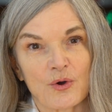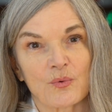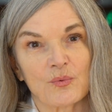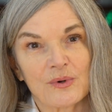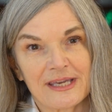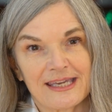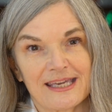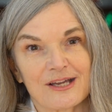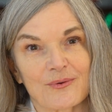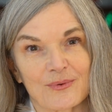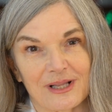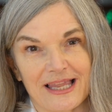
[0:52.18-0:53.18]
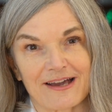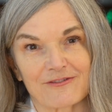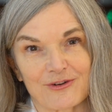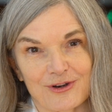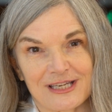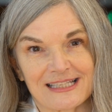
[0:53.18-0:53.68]
We will
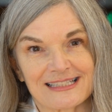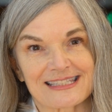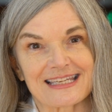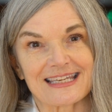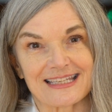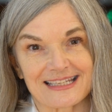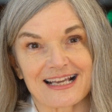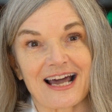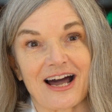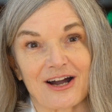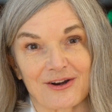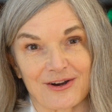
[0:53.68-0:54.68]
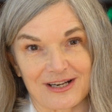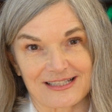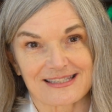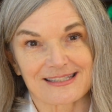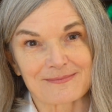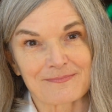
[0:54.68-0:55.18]
have Greens in
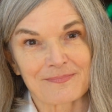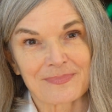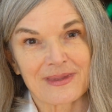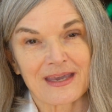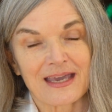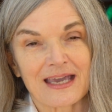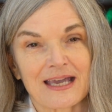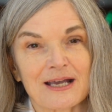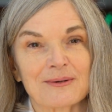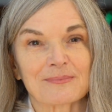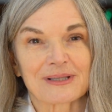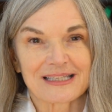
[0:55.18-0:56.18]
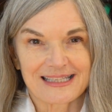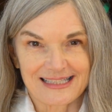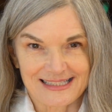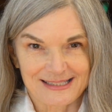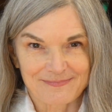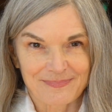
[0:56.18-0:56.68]
Congress.
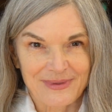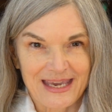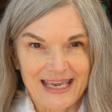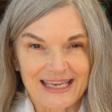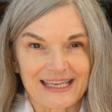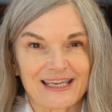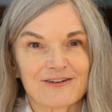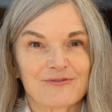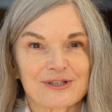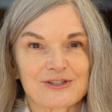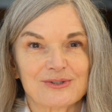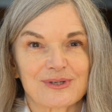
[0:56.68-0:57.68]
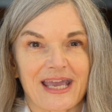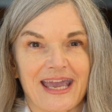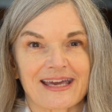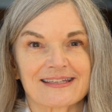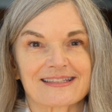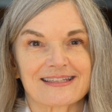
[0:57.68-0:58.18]
Please, give what you
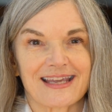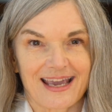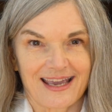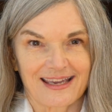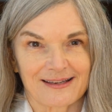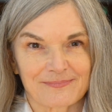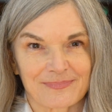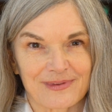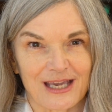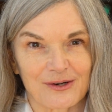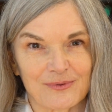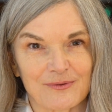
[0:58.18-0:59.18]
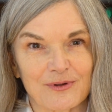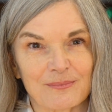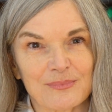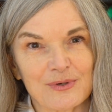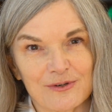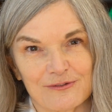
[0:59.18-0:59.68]
can today, and we will
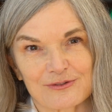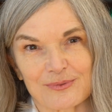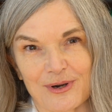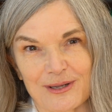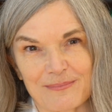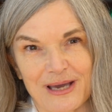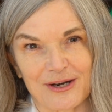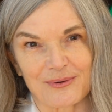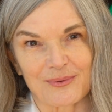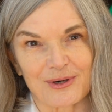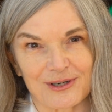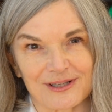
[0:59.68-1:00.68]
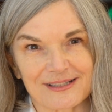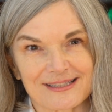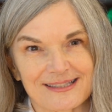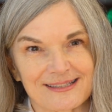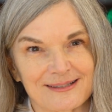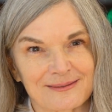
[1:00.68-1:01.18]
move toward a better world.